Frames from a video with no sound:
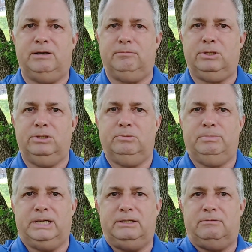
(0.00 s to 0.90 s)
and blue
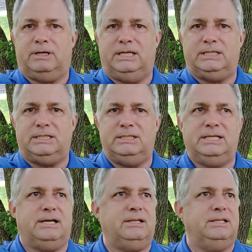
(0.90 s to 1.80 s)
button right
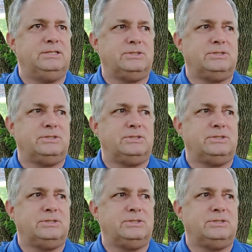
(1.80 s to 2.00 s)
down in this